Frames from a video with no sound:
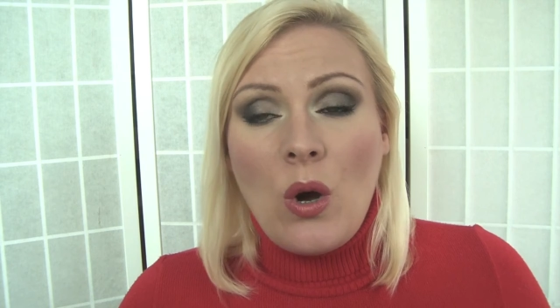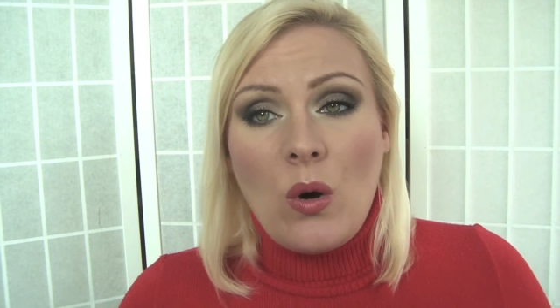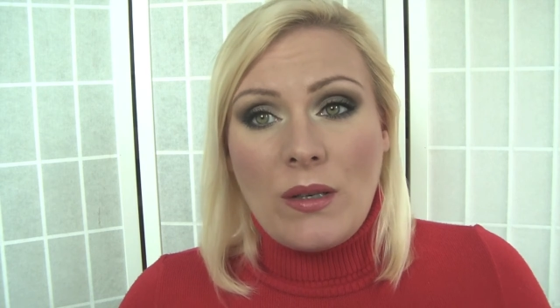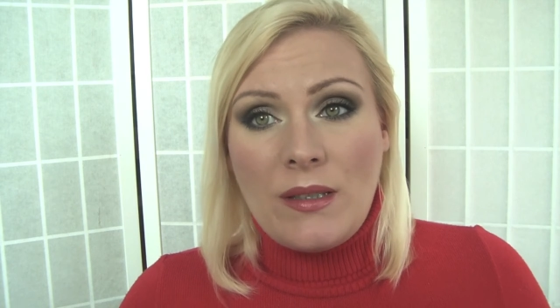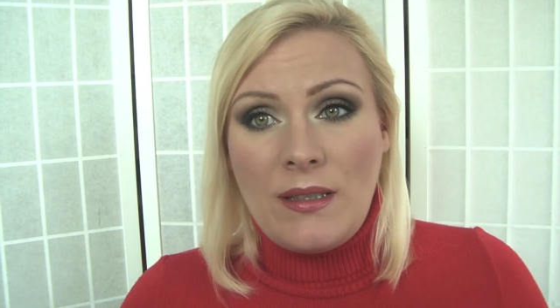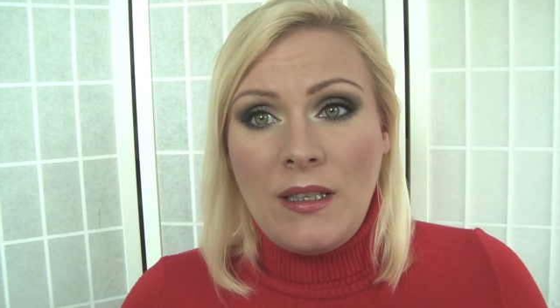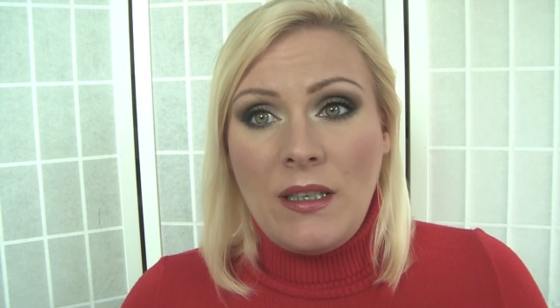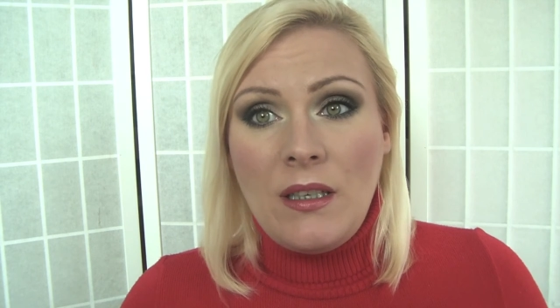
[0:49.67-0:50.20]
or
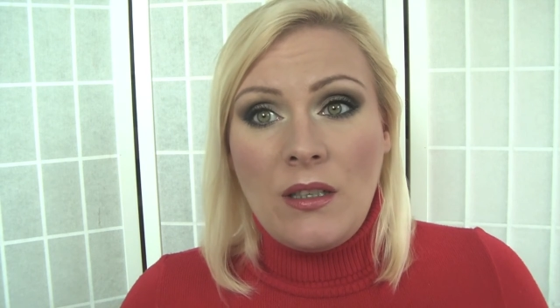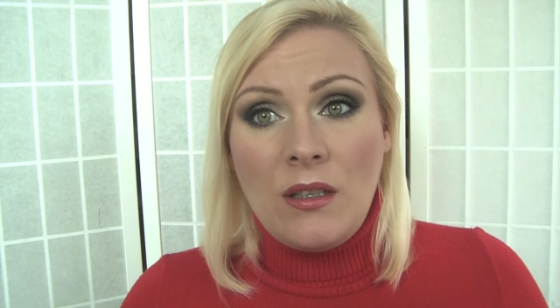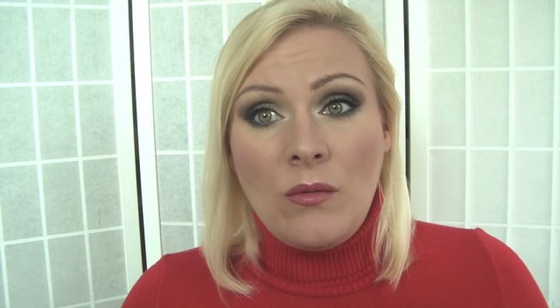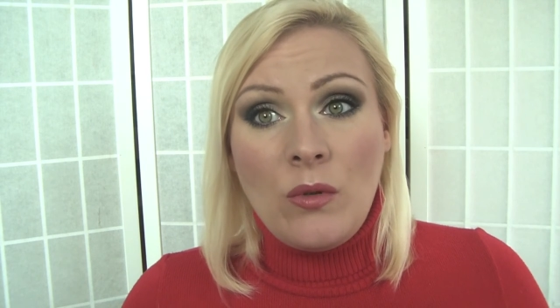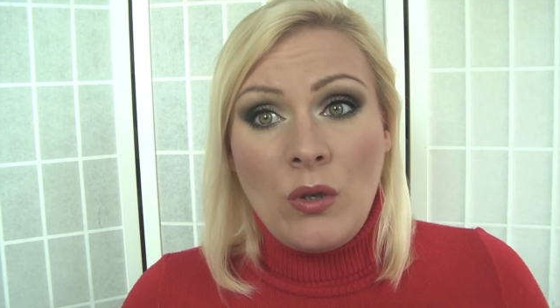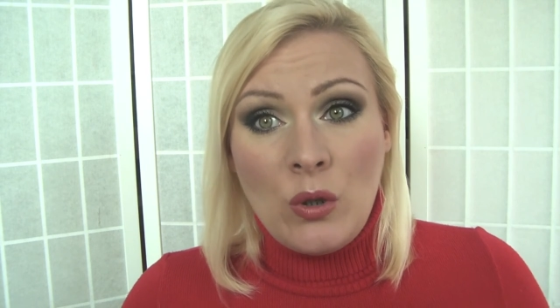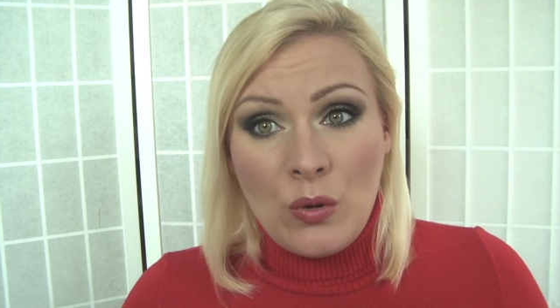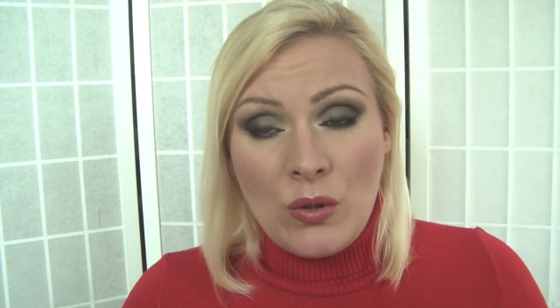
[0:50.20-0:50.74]
see
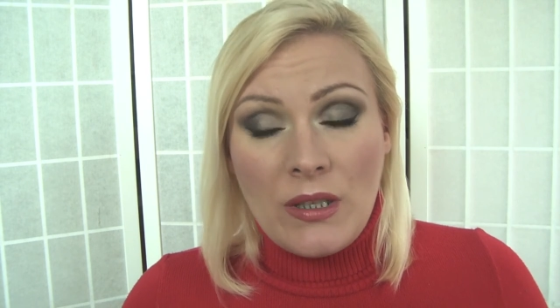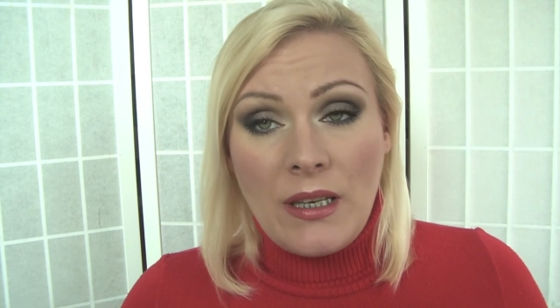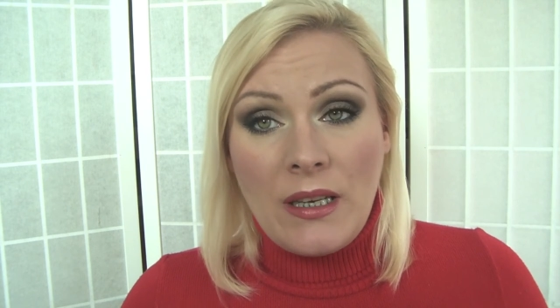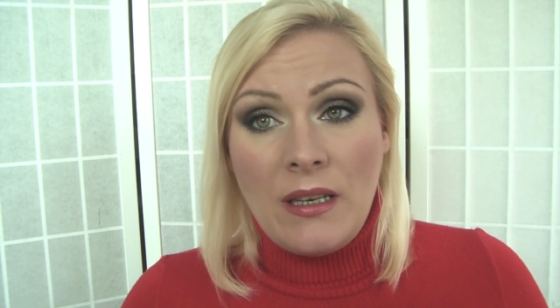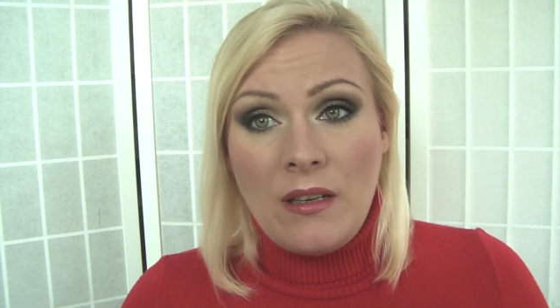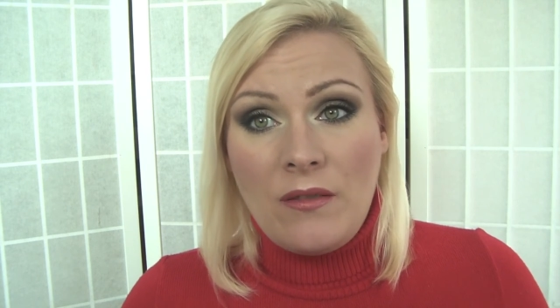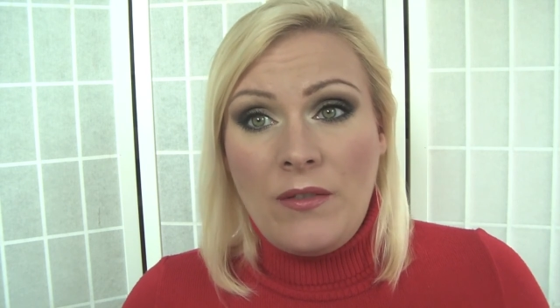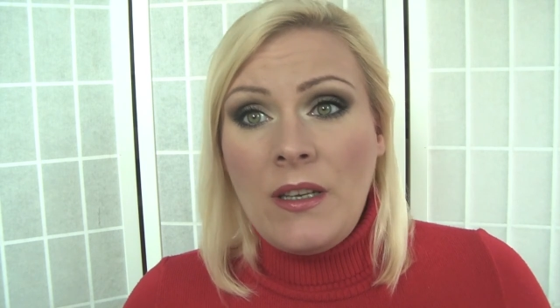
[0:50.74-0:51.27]
using
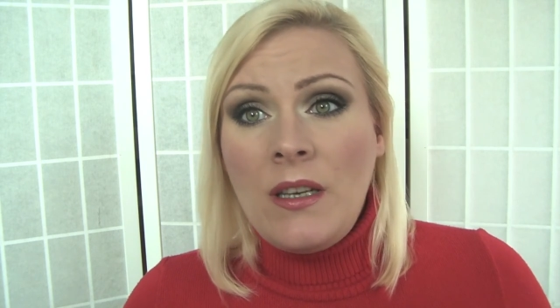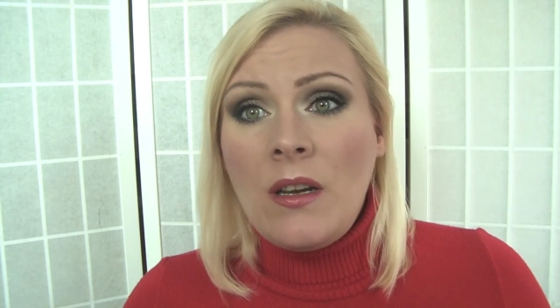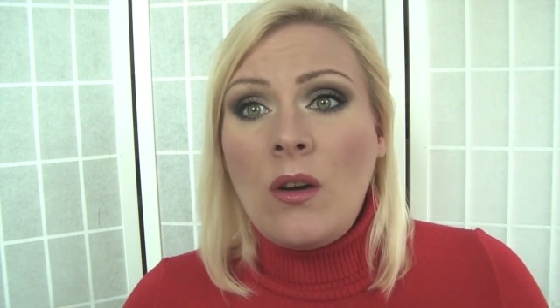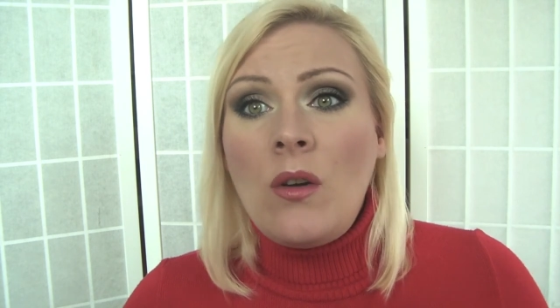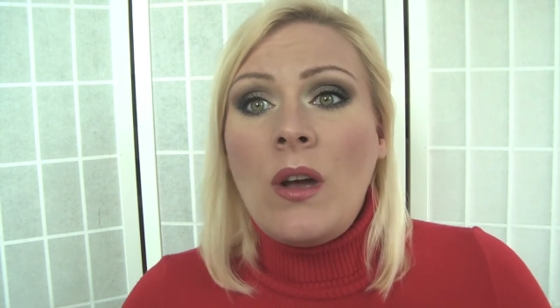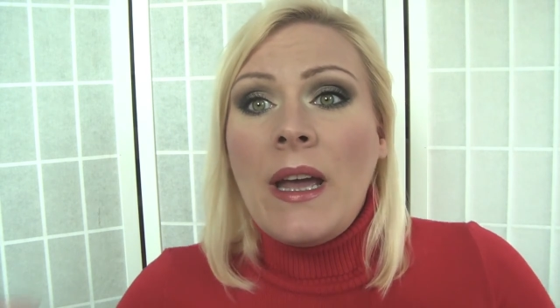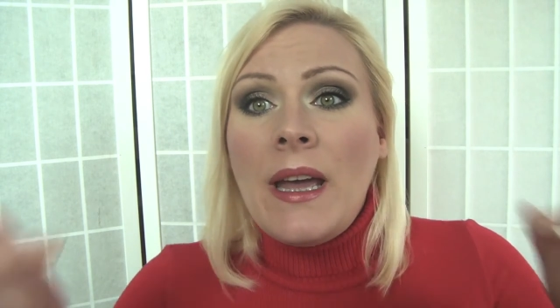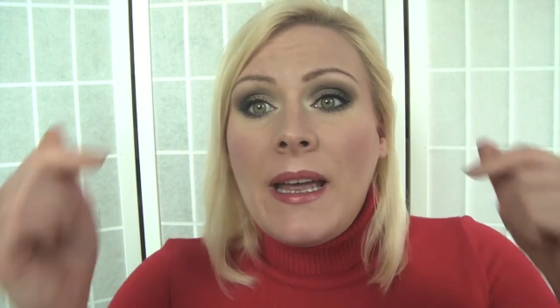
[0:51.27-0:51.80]
in a
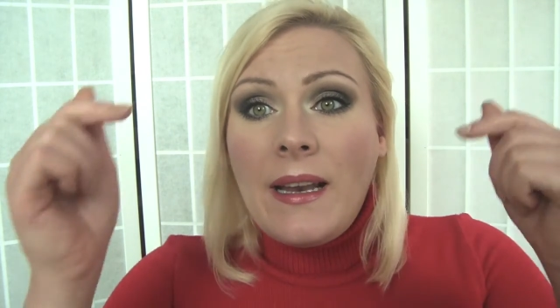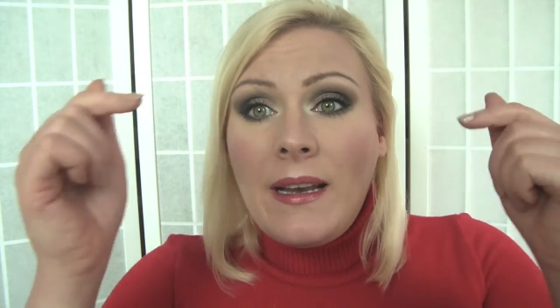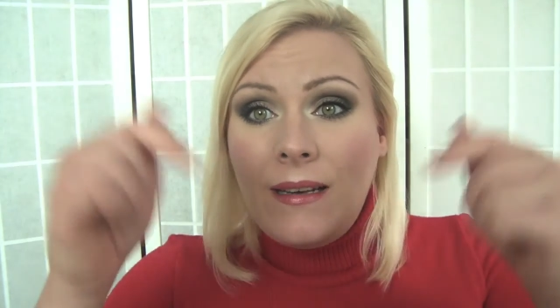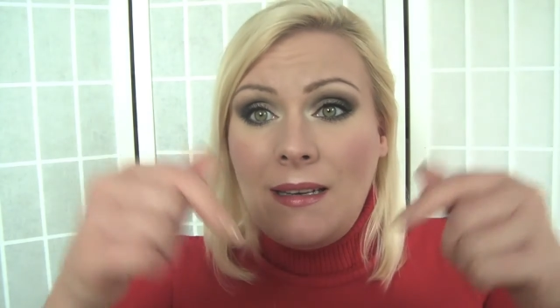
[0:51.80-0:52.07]
video,